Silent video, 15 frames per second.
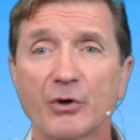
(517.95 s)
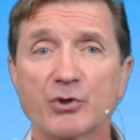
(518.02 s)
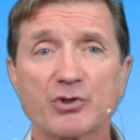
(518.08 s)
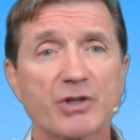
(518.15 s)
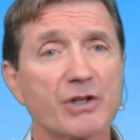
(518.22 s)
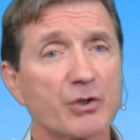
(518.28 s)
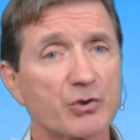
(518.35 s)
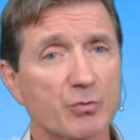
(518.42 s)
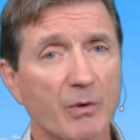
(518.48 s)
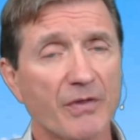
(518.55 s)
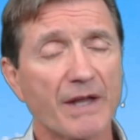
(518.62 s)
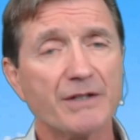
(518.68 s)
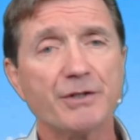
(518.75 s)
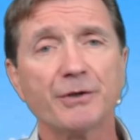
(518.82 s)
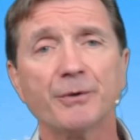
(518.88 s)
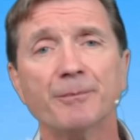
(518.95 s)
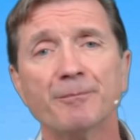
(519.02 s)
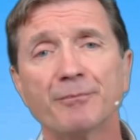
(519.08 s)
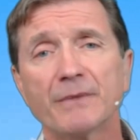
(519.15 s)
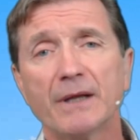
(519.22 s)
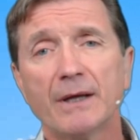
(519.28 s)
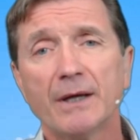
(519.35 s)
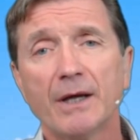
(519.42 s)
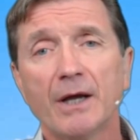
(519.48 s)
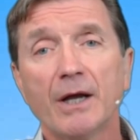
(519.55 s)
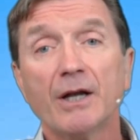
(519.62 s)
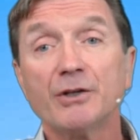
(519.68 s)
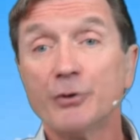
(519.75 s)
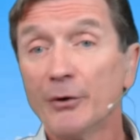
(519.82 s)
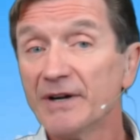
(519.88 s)
skills when they do.
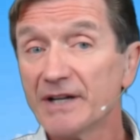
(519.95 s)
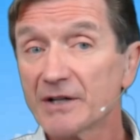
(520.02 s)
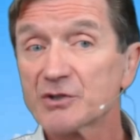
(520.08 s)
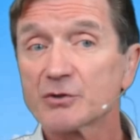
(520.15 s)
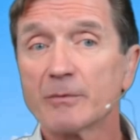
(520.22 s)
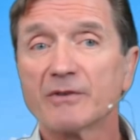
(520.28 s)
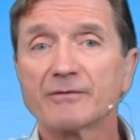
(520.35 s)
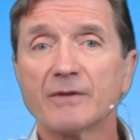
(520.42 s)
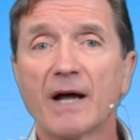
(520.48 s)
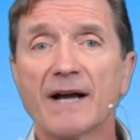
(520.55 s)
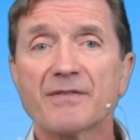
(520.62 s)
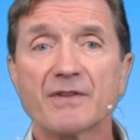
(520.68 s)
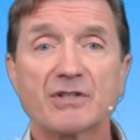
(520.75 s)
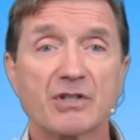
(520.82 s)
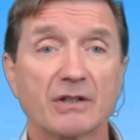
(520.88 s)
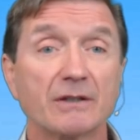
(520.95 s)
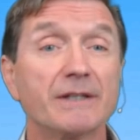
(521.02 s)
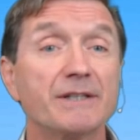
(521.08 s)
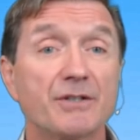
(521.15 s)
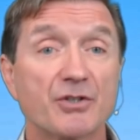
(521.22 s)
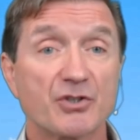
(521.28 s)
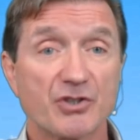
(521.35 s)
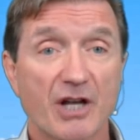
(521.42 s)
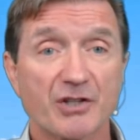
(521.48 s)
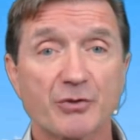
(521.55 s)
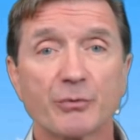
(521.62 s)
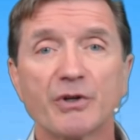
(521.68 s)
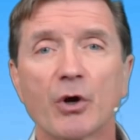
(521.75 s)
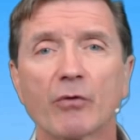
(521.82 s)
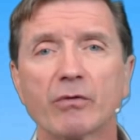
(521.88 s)
During instrument flight, this can lead to
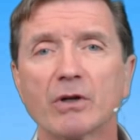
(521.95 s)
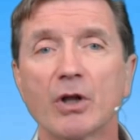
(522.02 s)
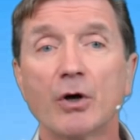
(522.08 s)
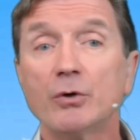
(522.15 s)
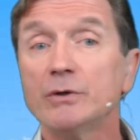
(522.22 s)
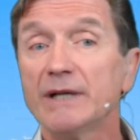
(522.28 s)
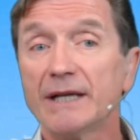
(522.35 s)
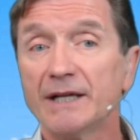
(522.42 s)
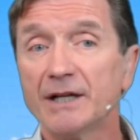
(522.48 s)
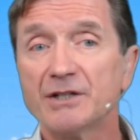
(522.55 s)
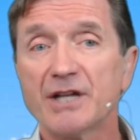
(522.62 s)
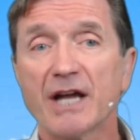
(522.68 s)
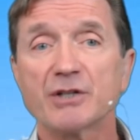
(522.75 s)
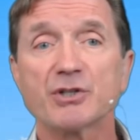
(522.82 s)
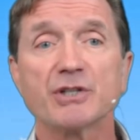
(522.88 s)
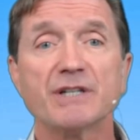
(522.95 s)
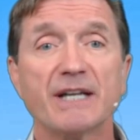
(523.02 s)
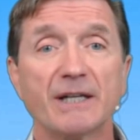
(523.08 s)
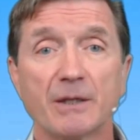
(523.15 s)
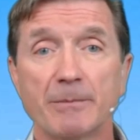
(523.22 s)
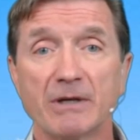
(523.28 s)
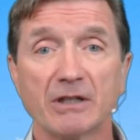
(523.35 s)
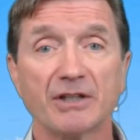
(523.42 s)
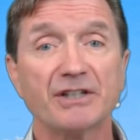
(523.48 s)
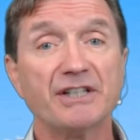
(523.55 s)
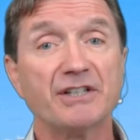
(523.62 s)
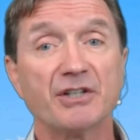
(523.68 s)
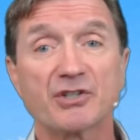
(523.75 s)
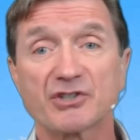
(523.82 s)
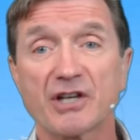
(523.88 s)
sensory overload, inattention, inability
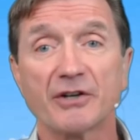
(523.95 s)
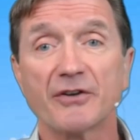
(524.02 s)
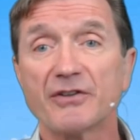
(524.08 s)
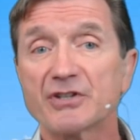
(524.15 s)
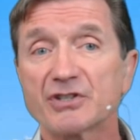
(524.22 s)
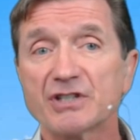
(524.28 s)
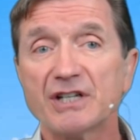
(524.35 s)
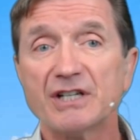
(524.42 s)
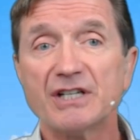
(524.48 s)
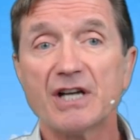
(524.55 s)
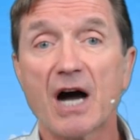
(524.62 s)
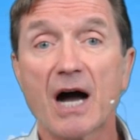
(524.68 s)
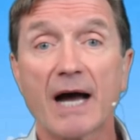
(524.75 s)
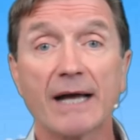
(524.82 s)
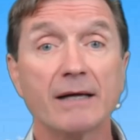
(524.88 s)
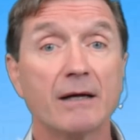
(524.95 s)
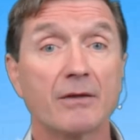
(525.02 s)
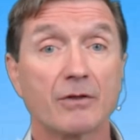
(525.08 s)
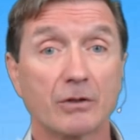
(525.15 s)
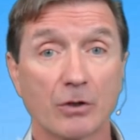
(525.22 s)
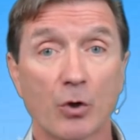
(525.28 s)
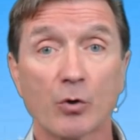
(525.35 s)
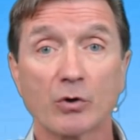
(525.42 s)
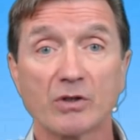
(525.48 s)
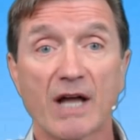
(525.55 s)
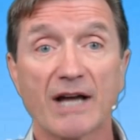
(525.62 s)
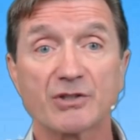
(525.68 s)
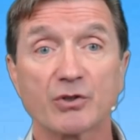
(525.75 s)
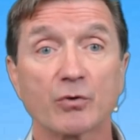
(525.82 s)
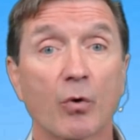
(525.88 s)
to center the CDI, the
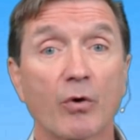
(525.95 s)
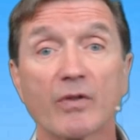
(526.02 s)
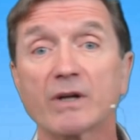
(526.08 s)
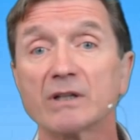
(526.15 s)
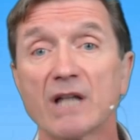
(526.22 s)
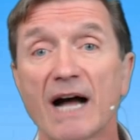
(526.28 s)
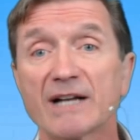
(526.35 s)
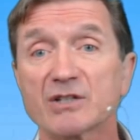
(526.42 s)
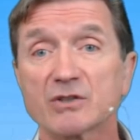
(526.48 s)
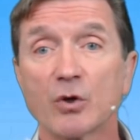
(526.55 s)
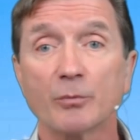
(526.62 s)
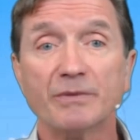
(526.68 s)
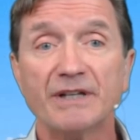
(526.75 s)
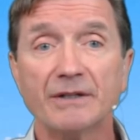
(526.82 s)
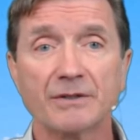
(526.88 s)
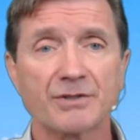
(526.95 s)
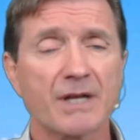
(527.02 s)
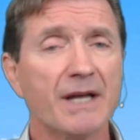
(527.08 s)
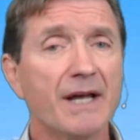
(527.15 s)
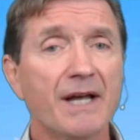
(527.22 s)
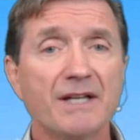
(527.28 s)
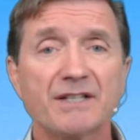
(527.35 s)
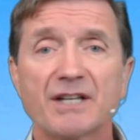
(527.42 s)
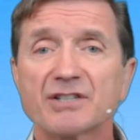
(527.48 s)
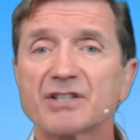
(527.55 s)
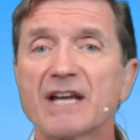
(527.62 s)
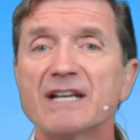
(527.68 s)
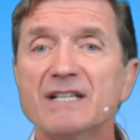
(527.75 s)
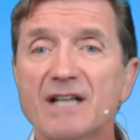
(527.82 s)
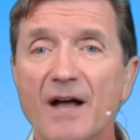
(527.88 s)
localizer, or the glide slope needles, to
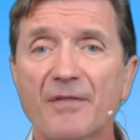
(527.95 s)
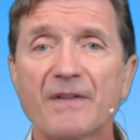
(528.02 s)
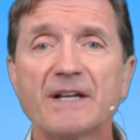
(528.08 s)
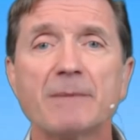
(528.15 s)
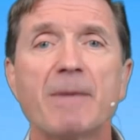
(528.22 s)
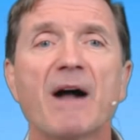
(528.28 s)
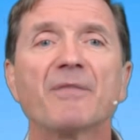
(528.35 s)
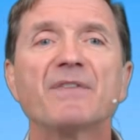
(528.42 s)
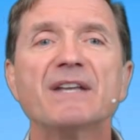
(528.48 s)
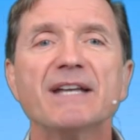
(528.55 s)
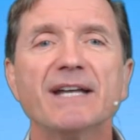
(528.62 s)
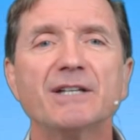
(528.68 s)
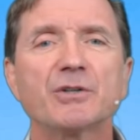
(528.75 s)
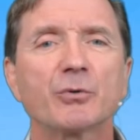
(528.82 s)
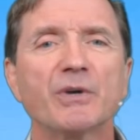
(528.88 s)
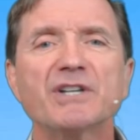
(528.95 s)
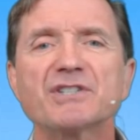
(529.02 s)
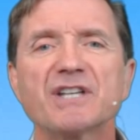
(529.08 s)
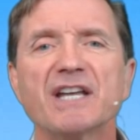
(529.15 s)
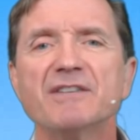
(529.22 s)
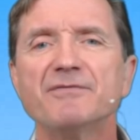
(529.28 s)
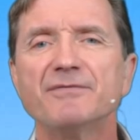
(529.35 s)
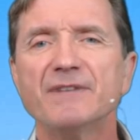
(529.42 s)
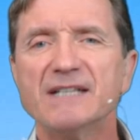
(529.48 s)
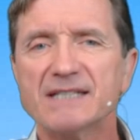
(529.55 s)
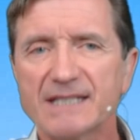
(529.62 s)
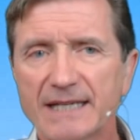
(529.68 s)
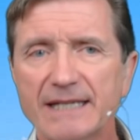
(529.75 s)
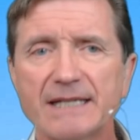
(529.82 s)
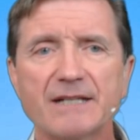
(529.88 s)
say nothing about the increase in
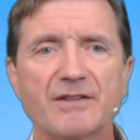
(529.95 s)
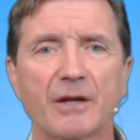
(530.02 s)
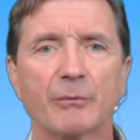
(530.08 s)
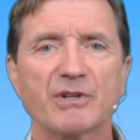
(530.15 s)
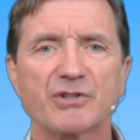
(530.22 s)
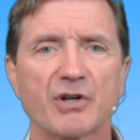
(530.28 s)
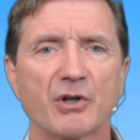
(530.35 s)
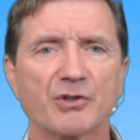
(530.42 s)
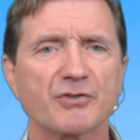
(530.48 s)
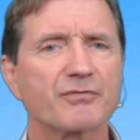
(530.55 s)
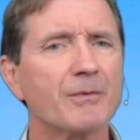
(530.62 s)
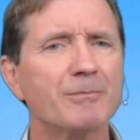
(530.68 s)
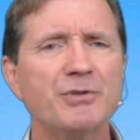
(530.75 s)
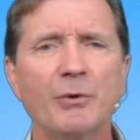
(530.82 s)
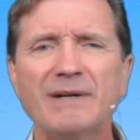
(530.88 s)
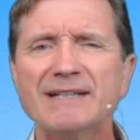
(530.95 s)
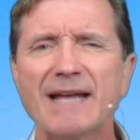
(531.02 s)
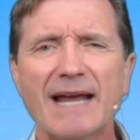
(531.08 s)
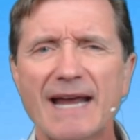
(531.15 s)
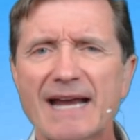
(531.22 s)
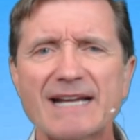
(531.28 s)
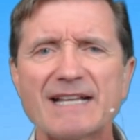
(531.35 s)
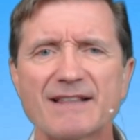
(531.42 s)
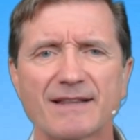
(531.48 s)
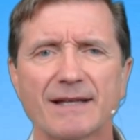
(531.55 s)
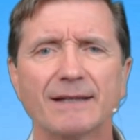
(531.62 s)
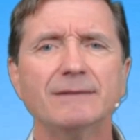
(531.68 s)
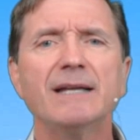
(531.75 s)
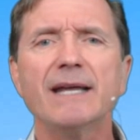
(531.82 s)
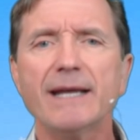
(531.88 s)
fatigue that results from doing
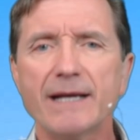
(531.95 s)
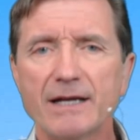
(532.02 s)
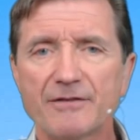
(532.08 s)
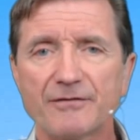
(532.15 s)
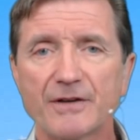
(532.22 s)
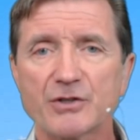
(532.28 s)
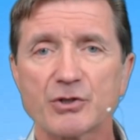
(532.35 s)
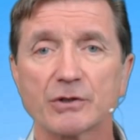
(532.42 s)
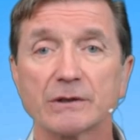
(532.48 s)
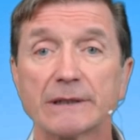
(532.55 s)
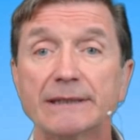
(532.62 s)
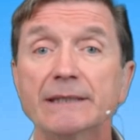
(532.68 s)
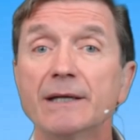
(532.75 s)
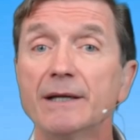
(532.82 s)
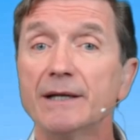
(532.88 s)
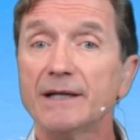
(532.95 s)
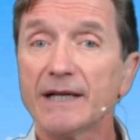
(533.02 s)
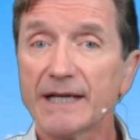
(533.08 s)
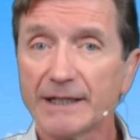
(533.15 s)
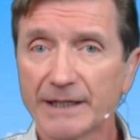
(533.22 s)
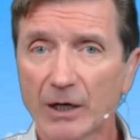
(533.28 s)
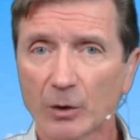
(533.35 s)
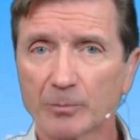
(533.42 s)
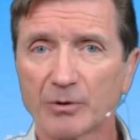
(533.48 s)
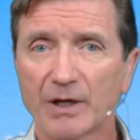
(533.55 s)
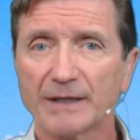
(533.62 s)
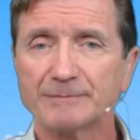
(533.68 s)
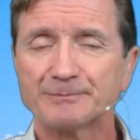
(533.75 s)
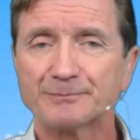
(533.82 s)
anything inefficiently in an airplane.